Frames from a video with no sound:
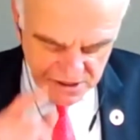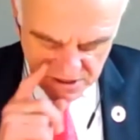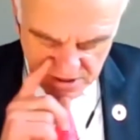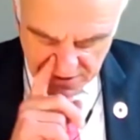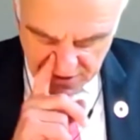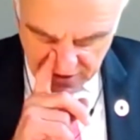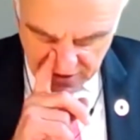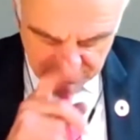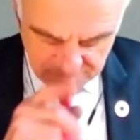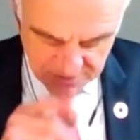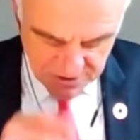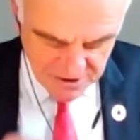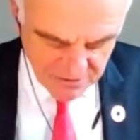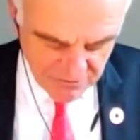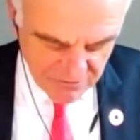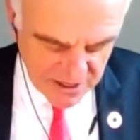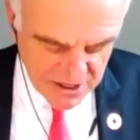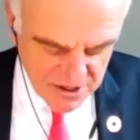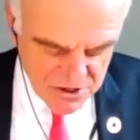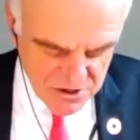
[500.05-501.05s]
to the government a
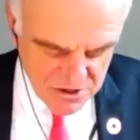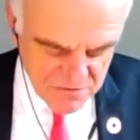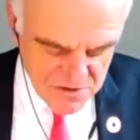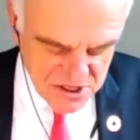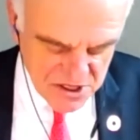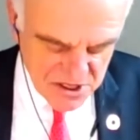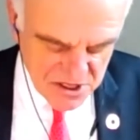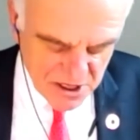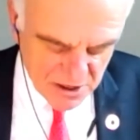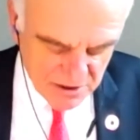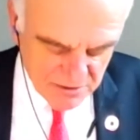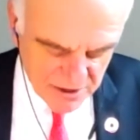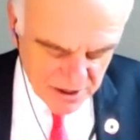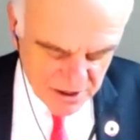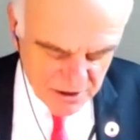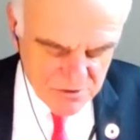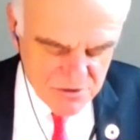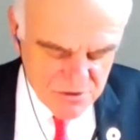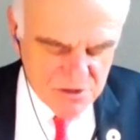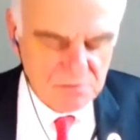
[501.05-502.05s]
range of
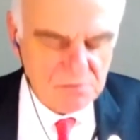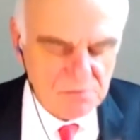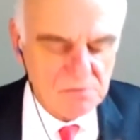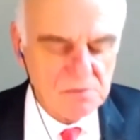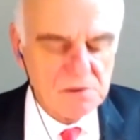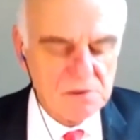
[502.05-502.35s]
scenarios,